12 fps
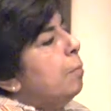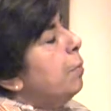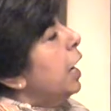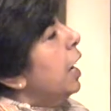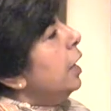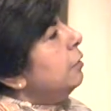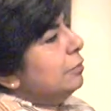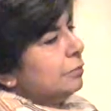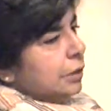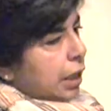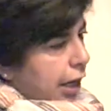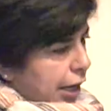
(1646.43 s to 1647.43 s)
But
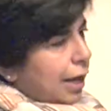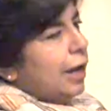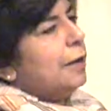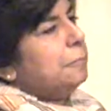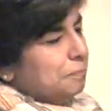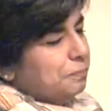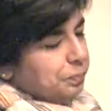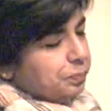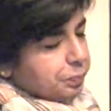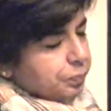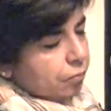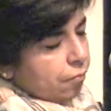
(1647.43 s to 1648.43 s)
the
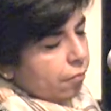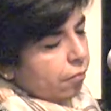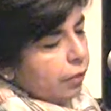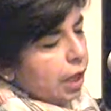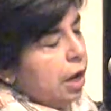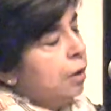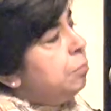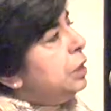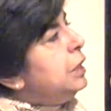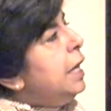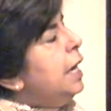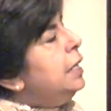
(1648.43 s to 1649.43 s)

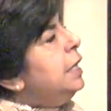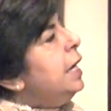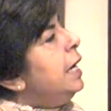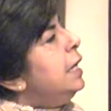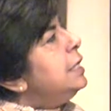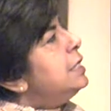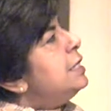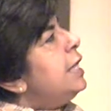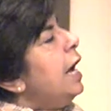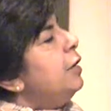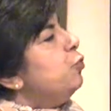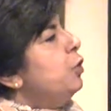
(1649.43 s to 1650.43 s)
idea is
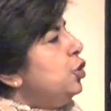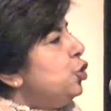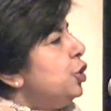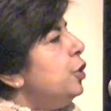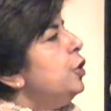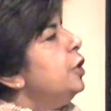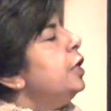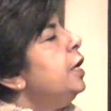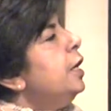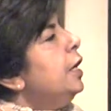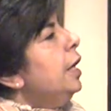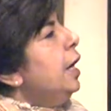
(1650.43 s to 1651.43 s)
that we should
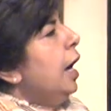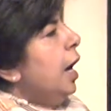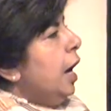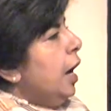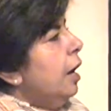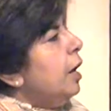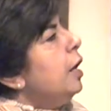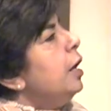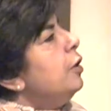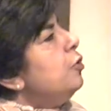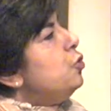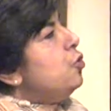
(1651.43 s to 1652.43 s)

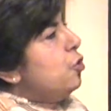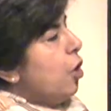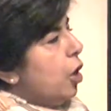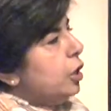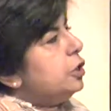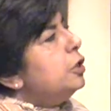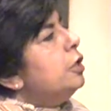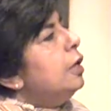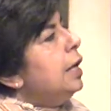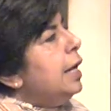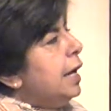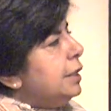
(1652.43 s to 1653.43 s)
not
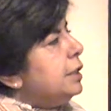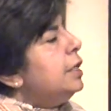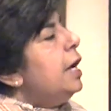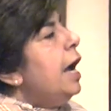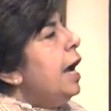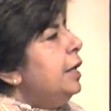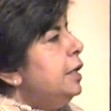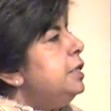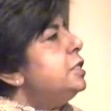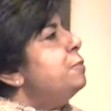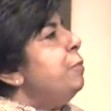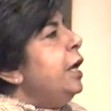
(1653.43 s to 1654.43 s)
let any
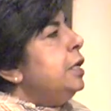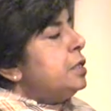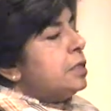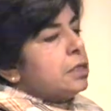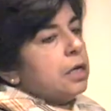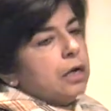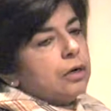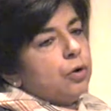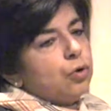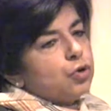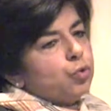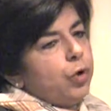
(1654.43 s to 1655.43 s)
space
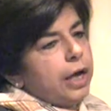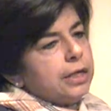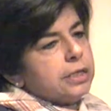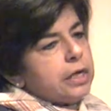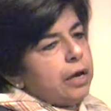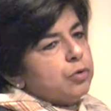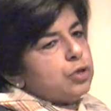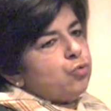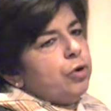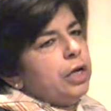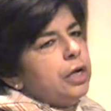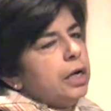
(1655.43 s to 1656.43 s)
go to waste. I was
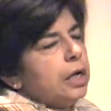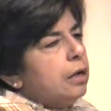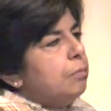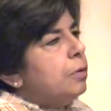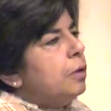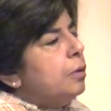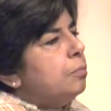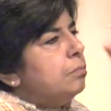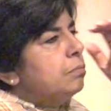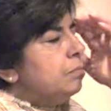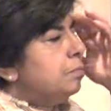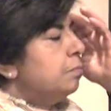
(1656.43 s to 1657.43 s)
reading
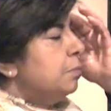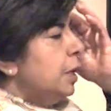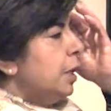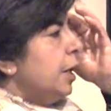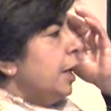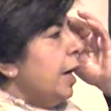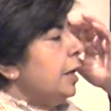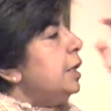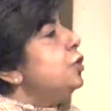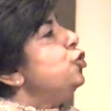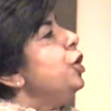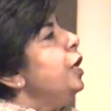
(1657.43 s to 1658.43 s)
an
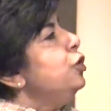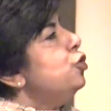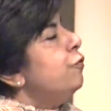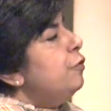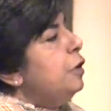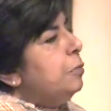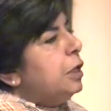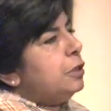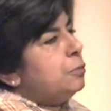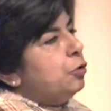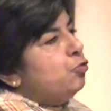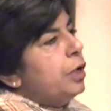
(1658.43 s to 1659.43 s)
exchange of
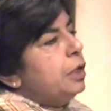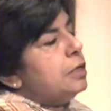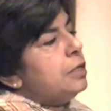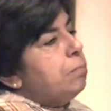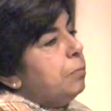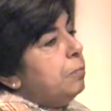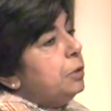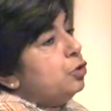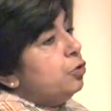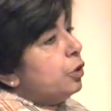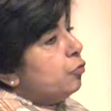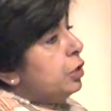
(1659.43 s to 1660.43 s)
emails between some people
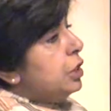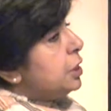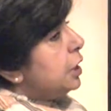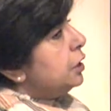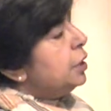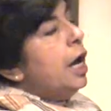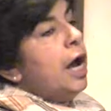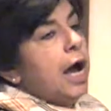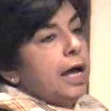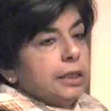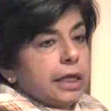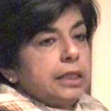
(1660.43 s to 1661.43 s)
doing research,
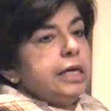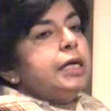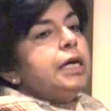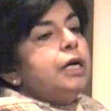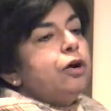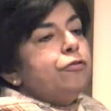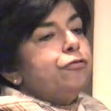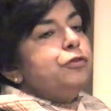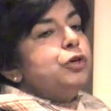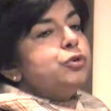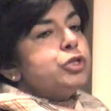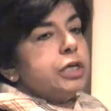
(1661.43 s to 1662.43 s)
and they're thinking of
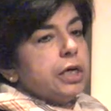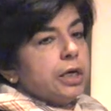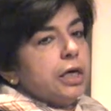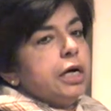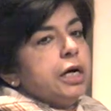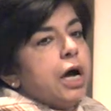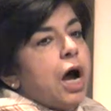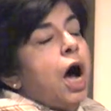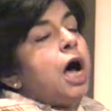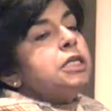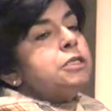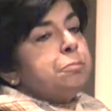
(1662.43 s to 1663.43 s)
using
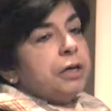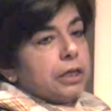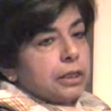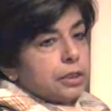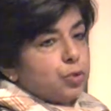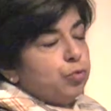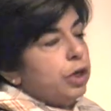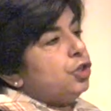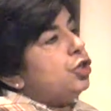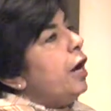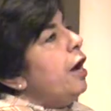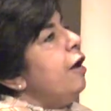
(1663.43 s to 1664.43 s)
hospitals,
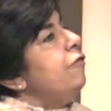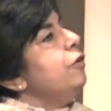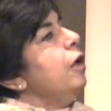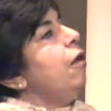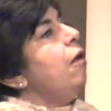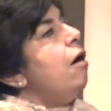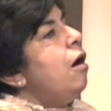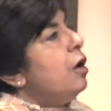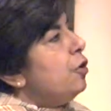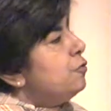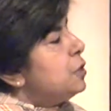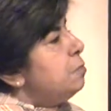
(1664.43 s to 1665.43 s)
which have a
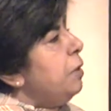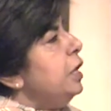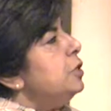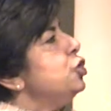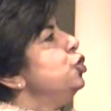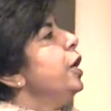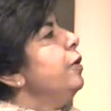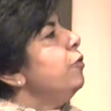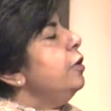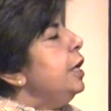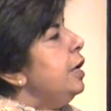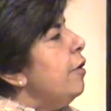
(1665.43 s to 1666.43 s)
lot of space
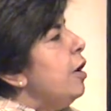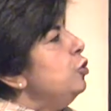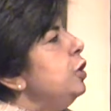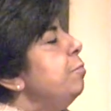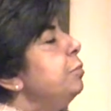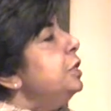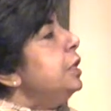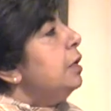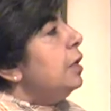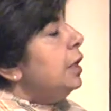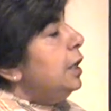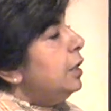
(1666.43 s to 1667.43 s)
generally around them,
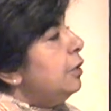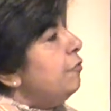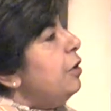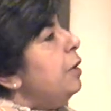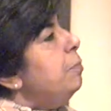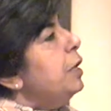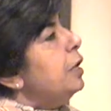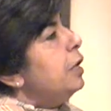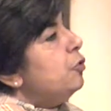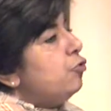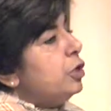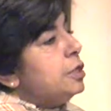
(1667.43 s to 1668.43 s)
particularly in developing
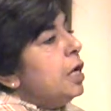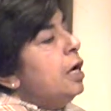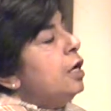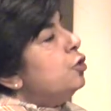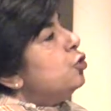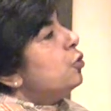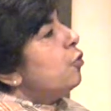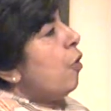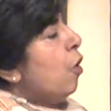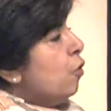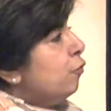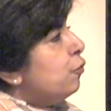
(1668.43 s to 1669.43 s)
countries, to
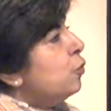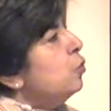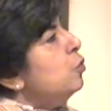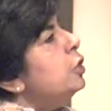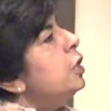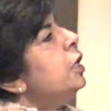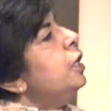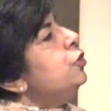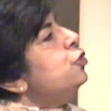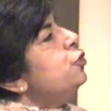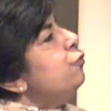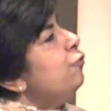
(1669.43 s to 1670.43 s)
grow food,
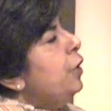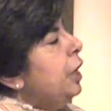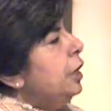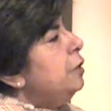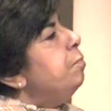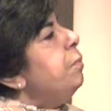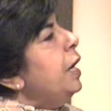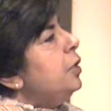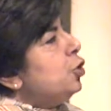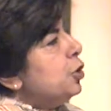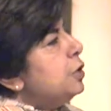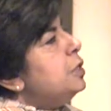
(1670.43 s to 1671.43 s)
to feed
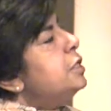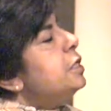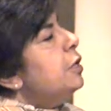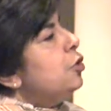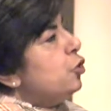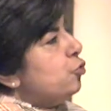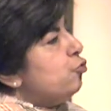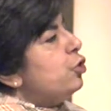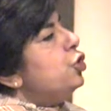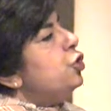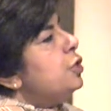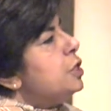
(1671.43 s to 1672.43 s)
patients a
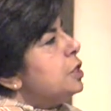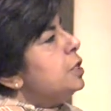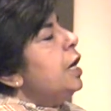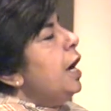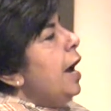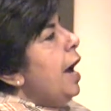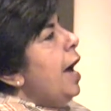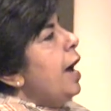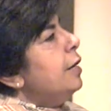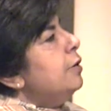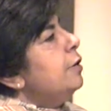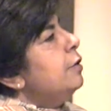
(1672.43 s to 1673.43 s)
nutritious
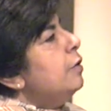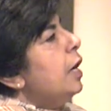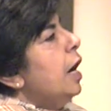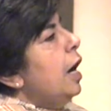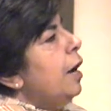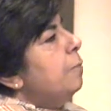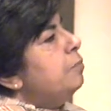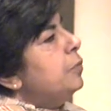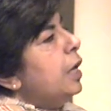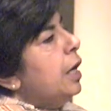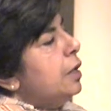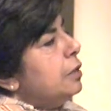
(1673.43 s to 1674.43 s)
and
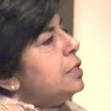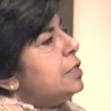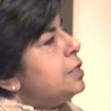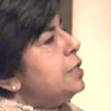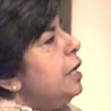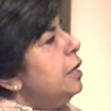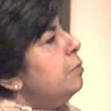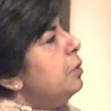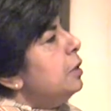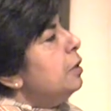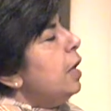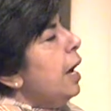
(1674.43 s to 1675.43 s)
in a
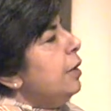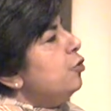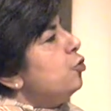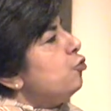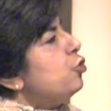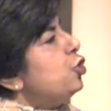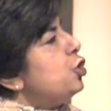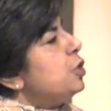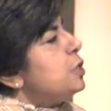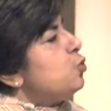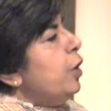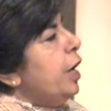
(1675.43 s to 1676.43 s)
sustainable and
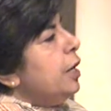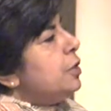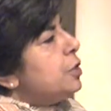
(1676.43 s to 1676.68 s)
nutritious way.